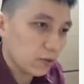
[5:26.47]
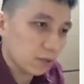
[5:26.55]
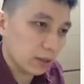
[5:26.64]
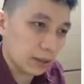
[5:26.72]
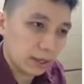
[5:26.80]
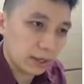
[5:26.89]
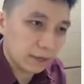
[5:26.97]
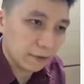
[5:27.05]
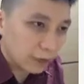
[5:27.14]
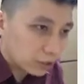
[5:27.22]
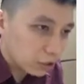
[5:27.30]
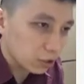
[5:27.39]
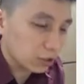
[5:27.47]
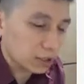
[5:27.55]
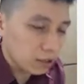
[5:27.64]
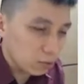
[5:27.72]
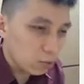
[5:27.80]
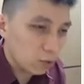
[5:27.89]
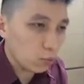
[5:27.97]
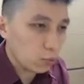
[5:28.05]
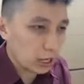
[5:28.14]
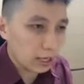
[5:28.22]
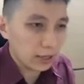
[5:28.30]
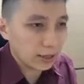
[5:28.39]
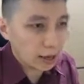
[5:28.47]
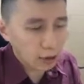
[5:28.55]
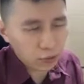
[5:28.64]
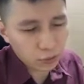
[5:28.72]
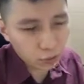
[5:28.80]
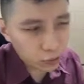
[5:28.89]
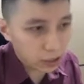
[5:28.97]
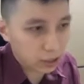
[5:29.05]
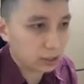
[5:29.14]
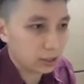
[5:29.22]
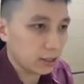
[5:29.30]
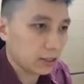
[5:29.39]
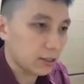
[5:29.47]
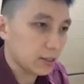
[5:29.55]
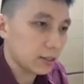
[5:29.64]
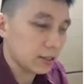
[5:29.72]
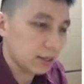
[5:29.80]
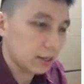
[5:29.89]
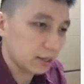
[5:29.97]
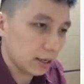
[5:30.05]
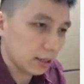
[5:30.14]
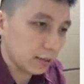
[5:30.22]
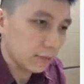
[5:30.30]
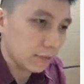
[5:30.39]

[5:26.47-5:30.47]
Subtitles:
but then eventually what we are now using is that